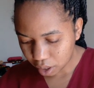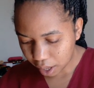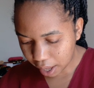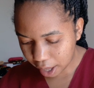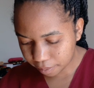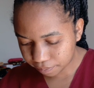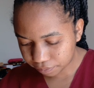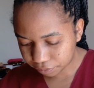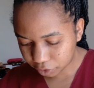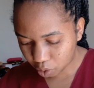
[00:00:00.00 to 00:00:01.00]
um,
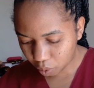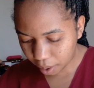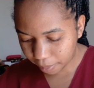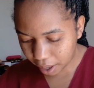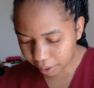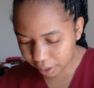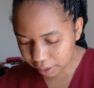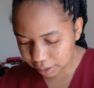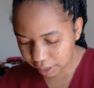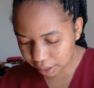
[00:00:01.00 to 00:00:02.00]
go about
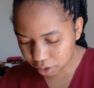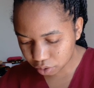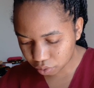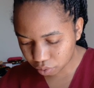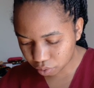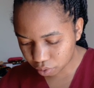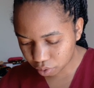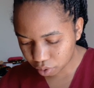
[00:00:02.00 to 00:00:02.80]
it and to